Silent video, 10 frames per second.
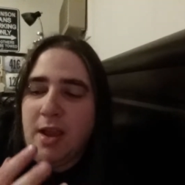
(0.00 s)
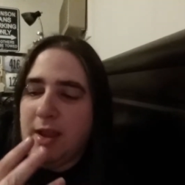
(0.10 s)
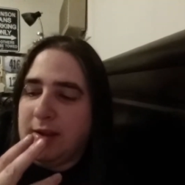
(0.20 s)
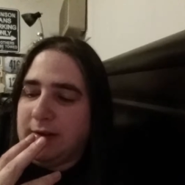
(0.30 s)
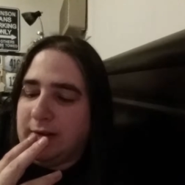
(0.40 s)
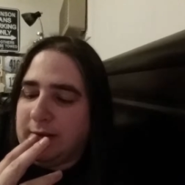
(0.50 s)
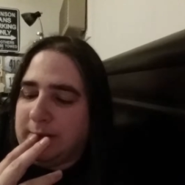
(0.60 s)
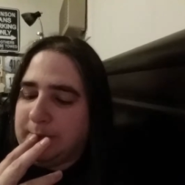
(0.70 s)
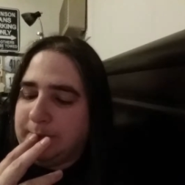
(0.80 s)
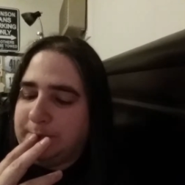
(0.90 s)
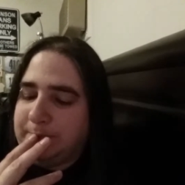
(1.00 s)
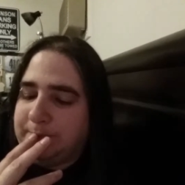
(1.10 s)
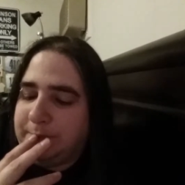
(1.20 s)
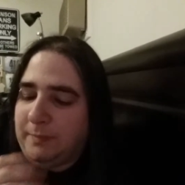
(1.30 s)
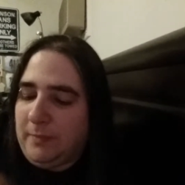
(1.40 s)
And, um,
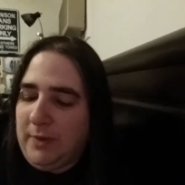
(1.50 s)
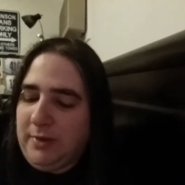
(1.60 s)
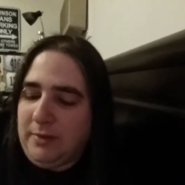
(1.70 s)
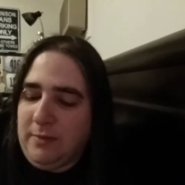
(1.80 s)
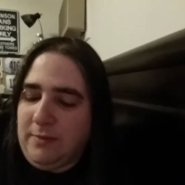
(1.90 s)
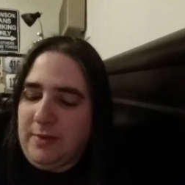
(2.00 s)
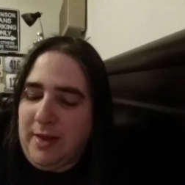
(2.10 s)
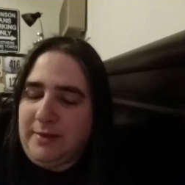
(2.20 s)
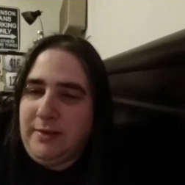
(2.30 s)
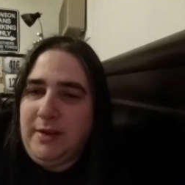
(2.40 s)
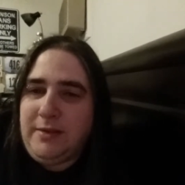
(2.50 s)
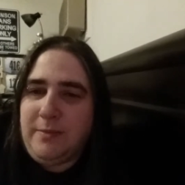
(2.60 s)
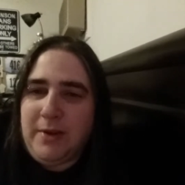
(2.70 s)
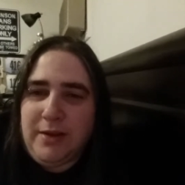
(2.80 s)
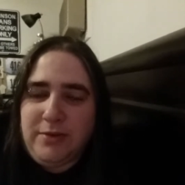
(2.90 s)
so that's like
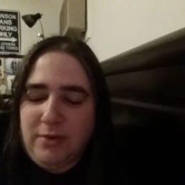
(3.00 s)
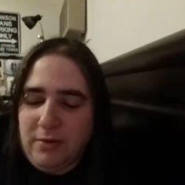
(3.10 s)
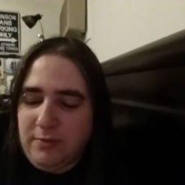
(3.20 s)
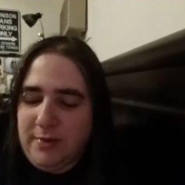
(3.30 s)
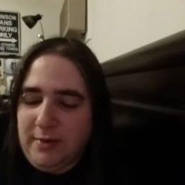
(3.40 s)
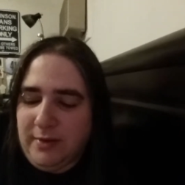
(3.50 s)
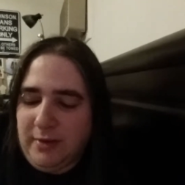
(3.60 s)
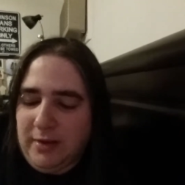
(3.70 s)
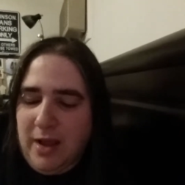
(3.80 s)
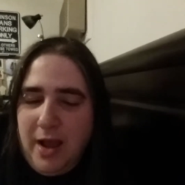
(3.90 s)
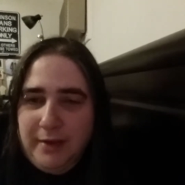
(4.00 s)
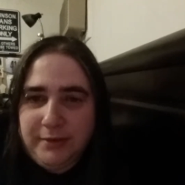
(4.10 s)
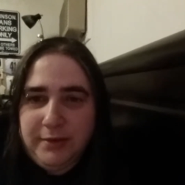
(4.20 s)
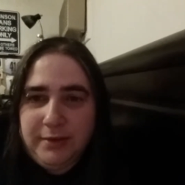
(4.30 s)
something I struggle with a lot.